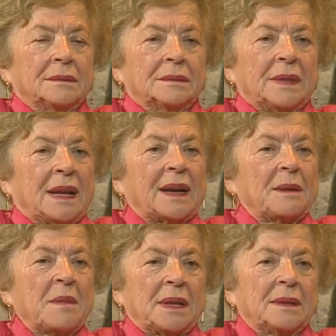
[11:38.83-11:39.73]
there I
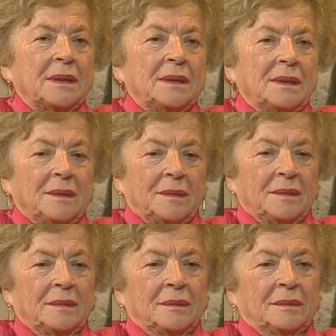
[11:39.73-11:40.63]
met,
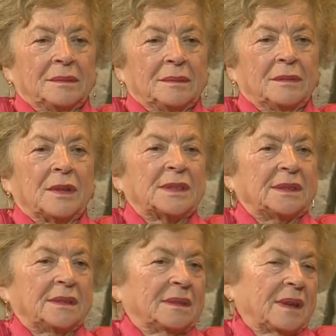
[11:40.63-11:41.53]

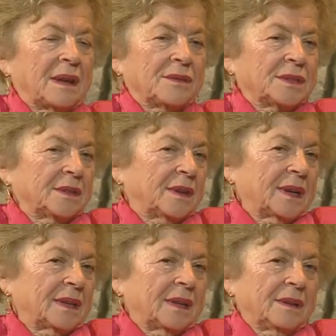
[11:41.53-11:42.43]
was I was
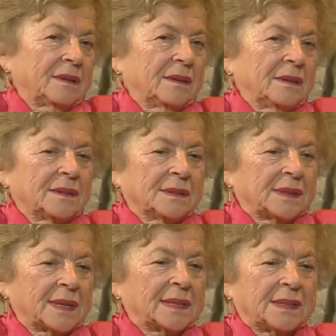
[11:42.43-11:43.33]
already
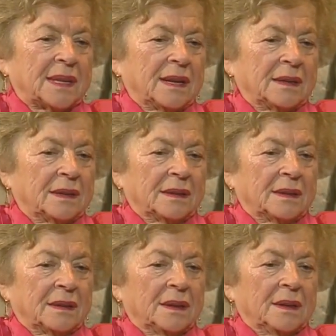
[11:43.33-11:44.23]
sixteen,
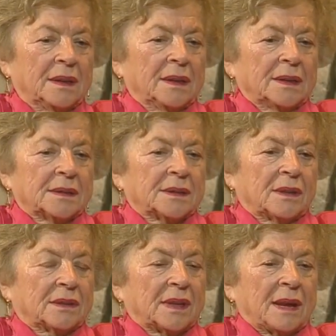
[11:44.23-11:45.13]

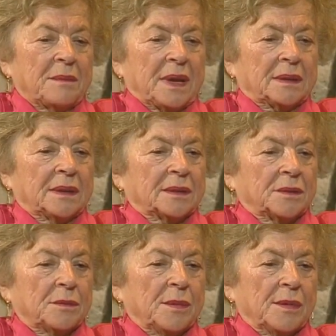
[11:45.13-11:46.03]
so I met the
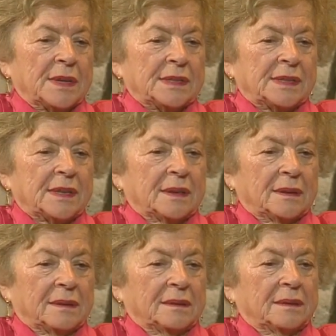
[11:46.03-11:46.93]
two boys
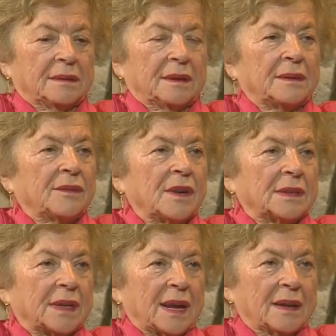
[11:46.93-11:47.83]
in
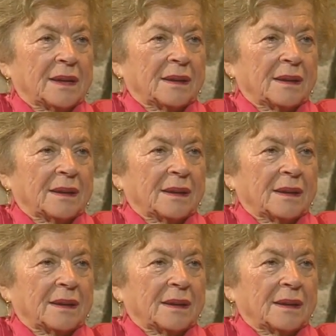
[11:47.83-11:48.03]
one day